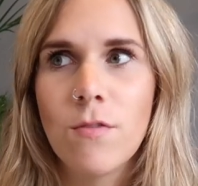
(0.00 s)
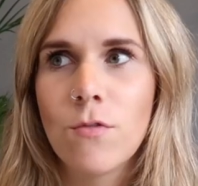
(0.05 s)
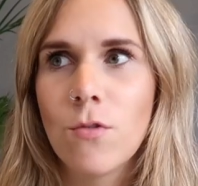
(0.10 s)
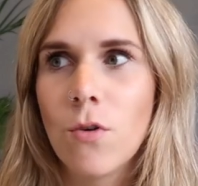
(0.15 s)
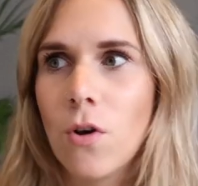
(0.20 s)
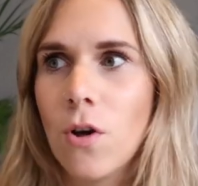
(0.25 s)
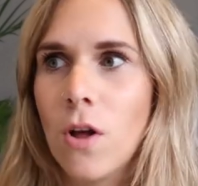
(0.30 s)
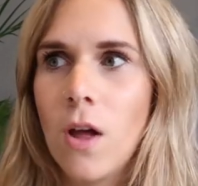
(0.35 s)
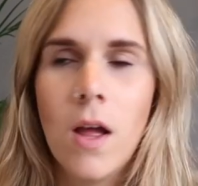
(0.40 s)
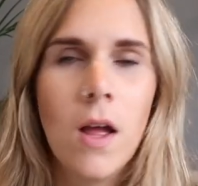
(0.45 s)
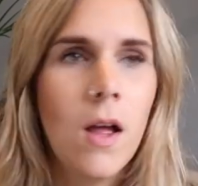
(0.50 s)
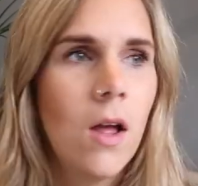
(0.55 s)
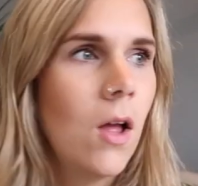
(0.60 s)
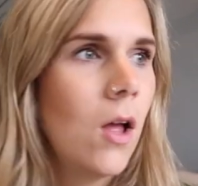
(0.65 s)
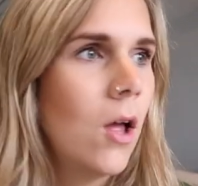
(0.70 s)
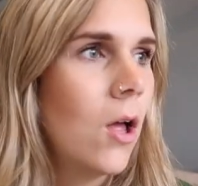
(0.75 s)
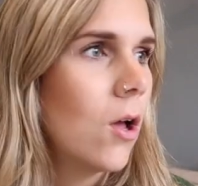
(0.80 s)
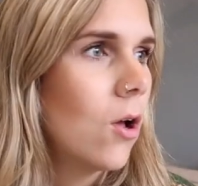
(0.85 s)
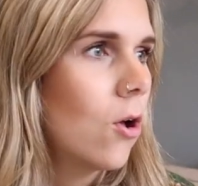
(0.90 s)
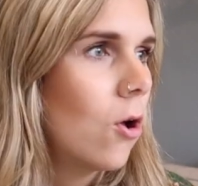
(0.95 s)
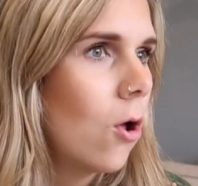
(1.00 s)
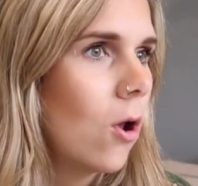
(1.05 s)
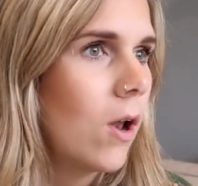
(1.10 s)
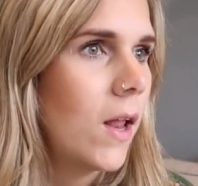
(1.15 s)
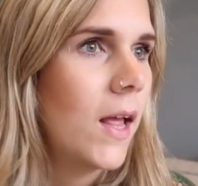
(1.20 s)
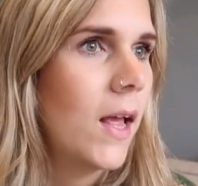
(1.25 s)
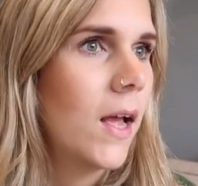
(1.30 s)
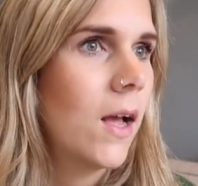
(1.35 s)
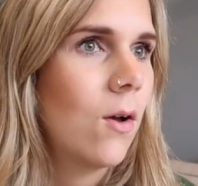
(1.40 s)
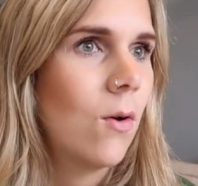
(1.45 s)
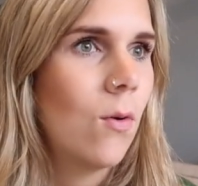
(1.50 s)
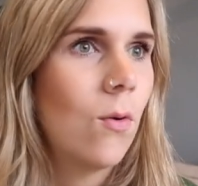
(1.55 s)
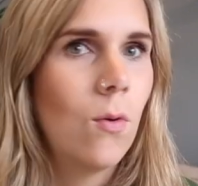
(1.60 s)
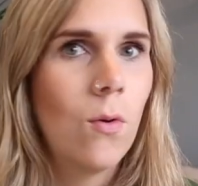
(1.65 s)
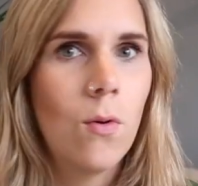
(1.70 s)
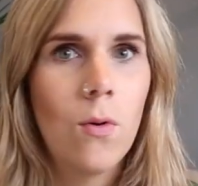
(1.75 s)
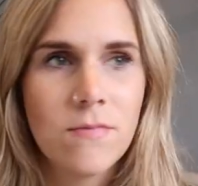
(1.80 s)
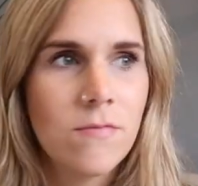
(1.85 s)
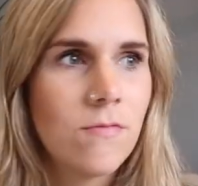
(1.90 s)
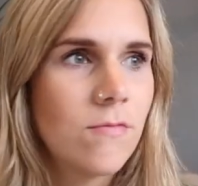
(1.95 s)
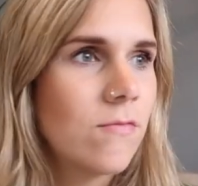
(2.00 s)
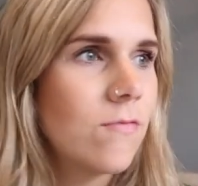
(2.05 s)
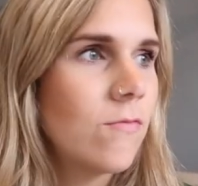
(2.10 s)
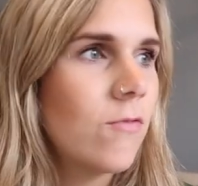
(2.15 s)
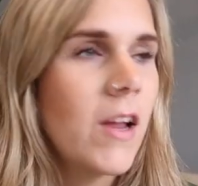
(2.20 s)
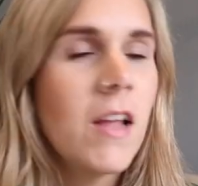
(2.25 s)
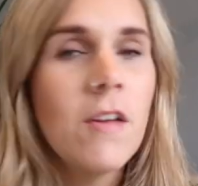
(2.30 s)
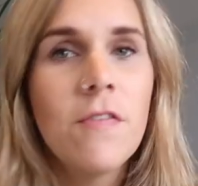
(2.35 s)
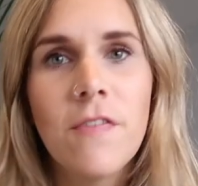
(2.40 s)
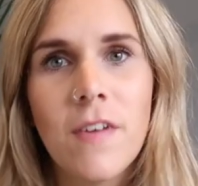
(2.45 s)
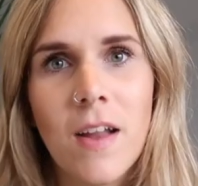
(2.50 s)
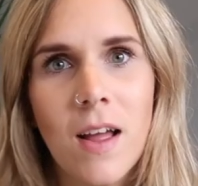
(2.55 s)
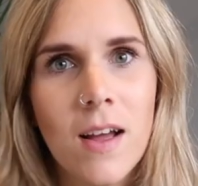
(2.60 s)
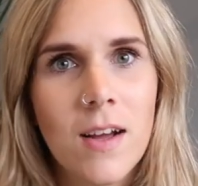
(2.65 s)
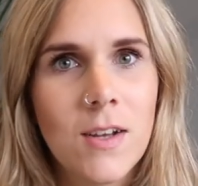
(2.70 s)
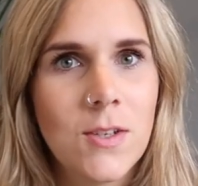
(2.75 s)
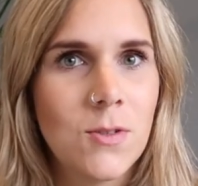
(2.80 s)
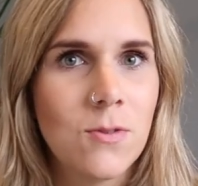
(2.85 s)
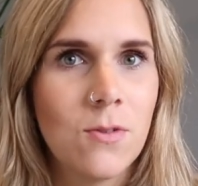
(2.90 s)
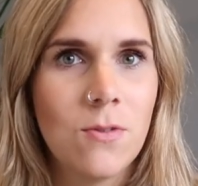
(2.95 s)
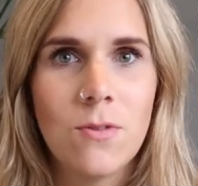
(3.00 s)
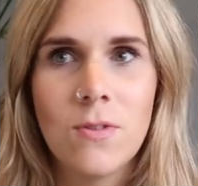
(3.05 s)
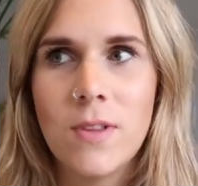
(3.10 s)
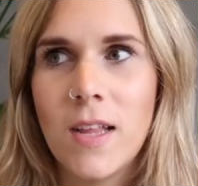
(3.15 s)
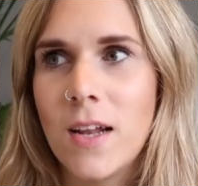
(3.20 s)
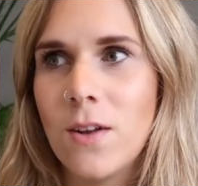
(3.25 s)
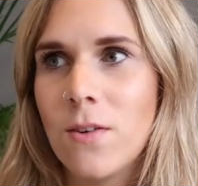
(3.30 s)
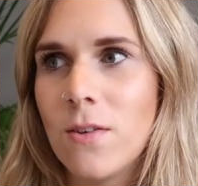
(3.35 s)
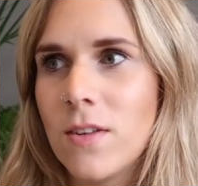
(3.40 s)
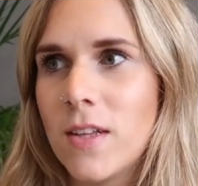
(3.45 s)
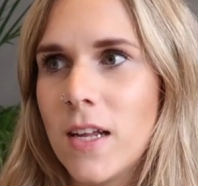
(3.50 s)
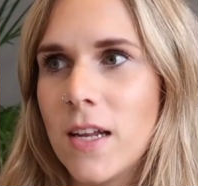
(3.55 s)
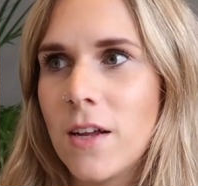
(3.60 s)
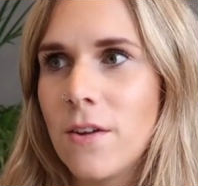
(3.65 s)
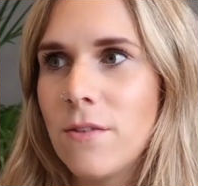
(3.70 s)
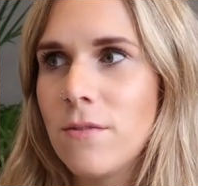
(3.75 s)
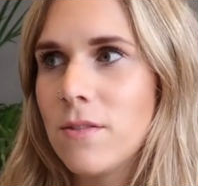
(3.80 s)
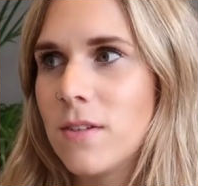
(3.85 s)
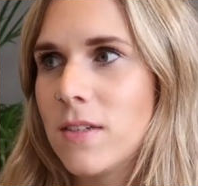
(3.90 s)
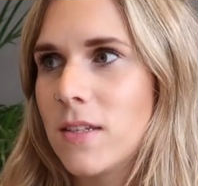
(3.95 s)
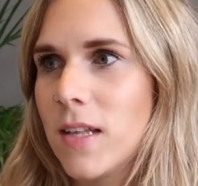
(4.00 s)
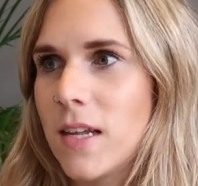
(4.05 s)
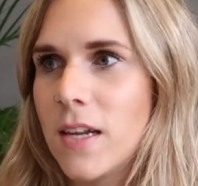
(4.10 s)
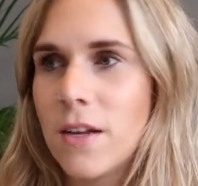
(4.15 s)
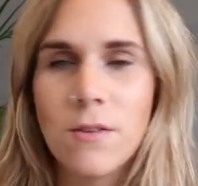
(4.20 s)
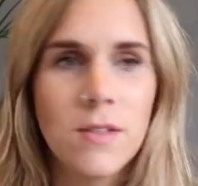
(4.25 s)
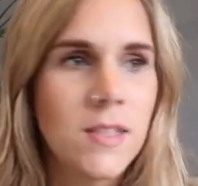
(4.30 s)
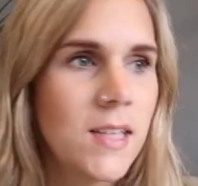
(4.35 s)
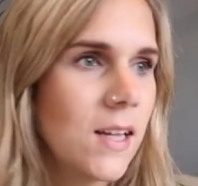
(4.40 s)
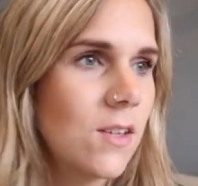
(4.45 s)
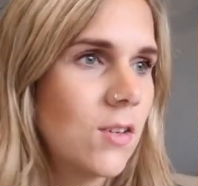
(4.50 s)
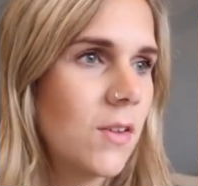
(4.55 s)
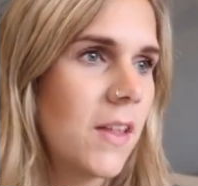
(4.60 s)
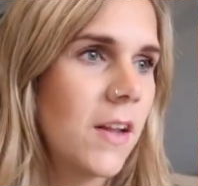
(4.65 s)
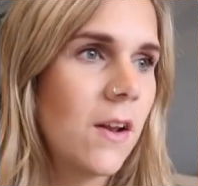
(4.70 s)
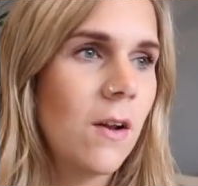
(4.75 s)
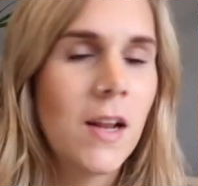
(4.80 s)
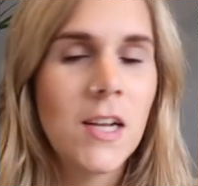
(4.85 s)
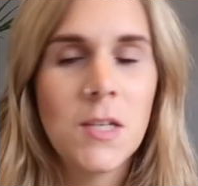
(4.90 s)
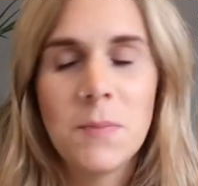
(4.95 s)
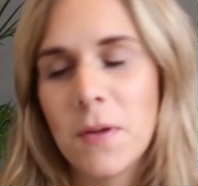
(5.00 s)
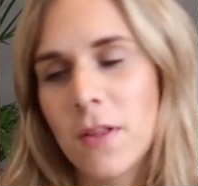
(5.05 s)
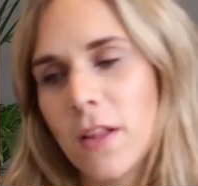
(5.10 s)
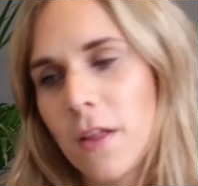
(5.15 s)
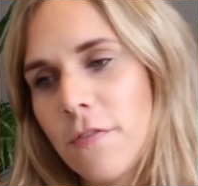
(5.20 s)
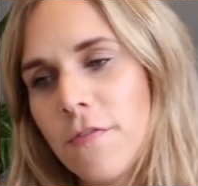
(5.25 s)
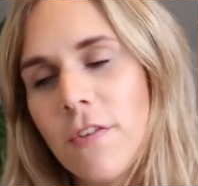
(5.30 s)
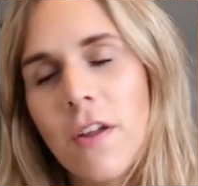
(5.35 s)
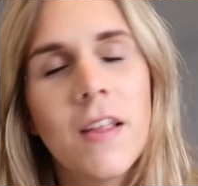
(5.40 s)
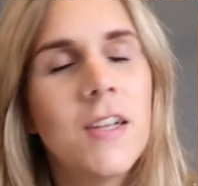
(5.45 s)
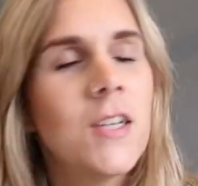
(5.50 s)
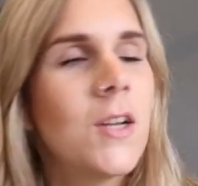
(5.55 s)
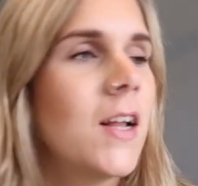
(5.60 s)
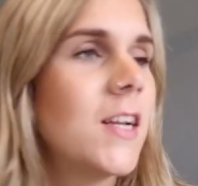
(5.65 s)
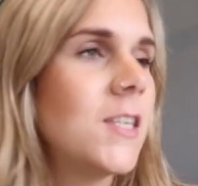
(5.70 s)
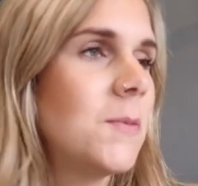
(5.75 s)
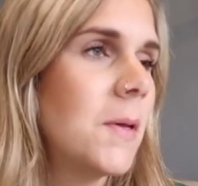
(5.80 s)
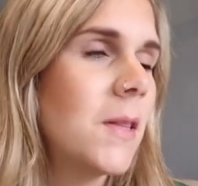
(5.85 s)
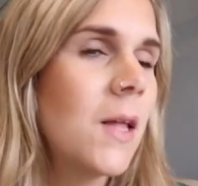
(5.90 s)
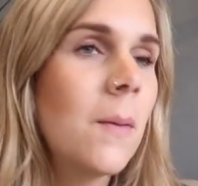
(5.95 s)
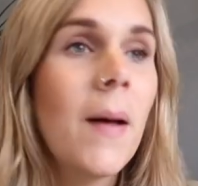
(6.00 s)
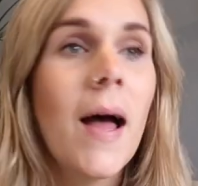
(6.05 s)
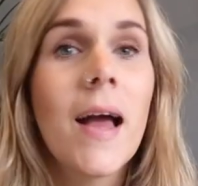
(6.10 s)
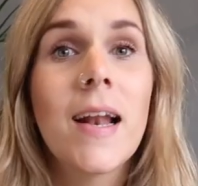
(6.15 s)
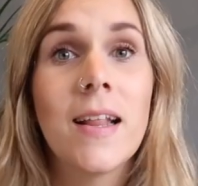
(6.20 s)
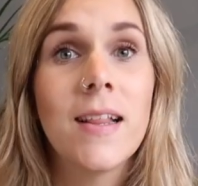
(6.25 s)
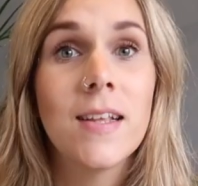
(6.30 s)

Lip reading: they've got colic or reflux, or they don't settle, they don't like to be on their front, they don't like to be on their back.